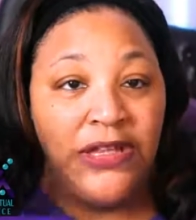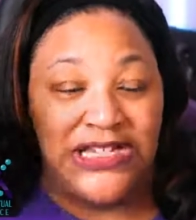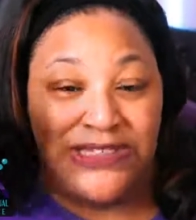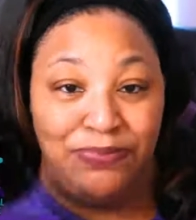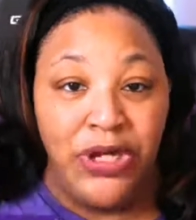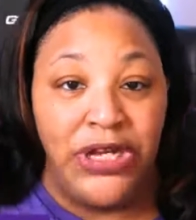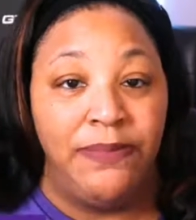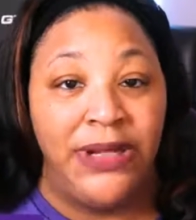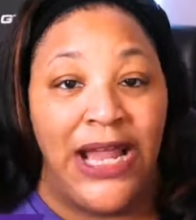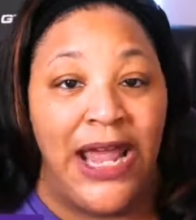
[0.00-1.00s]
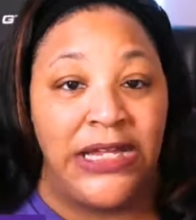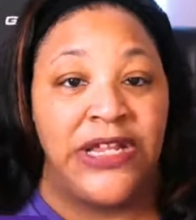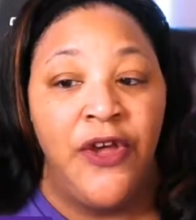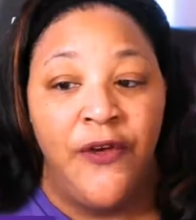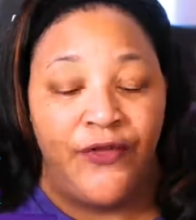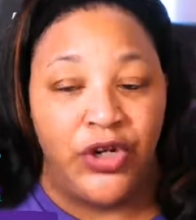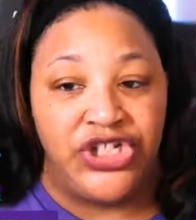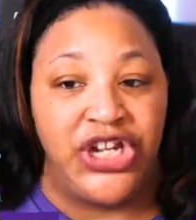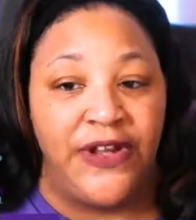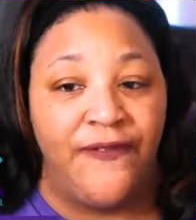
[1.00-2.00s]
that's put in place for
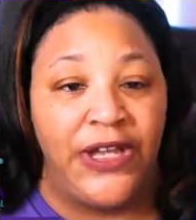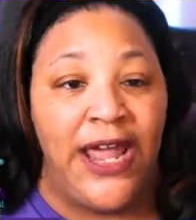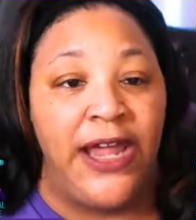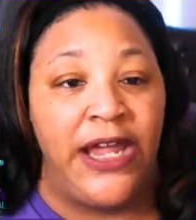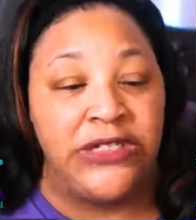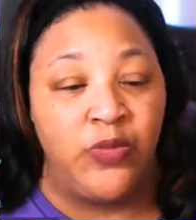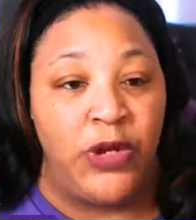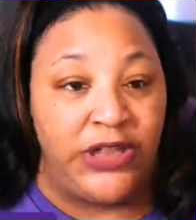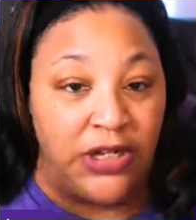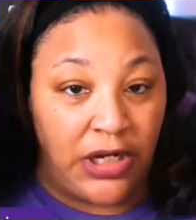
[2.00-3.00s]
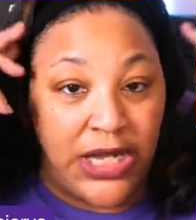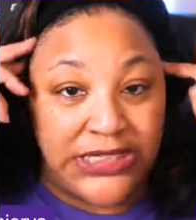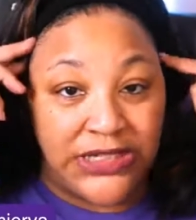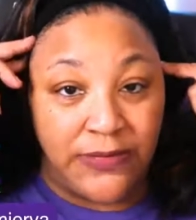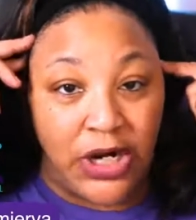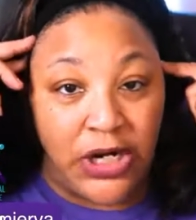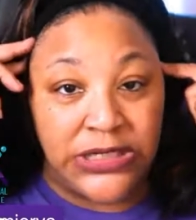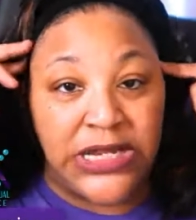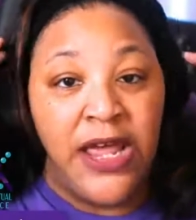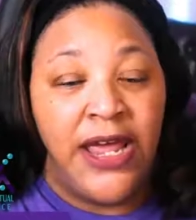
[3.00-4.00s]
Chick-fil-A is with the customer's